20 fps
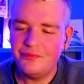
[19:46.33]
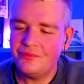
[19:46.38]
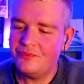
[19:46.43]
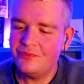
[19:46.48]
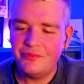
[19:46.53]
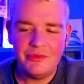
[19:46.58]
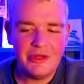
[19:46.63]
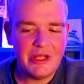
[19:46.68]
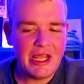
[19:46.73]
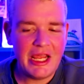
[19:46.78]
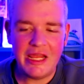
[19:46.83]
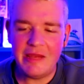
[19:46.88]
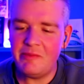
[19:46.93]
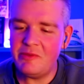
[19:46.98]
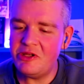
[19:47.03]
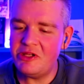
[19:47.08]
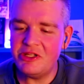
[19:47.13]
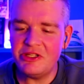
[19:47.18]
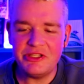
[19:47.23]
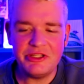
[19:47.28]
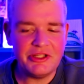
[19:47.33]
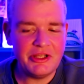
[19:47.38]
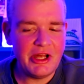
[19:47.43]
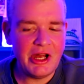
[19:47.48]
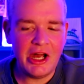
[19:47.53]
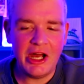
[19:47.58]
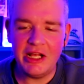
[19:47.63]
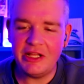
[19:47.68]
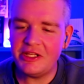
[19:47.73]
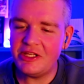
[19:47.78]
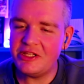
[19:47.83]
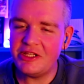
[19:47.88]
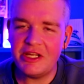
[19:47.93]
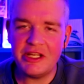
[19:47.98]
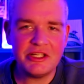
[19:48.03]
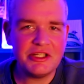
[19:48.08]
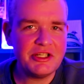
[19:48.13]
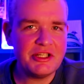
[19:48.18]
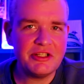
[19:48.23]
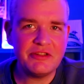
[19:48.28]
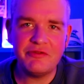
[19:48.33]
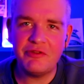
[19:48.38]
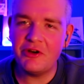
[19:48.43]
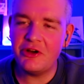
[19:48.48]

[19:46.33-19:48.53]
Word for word: Amy does not think that shit's funny,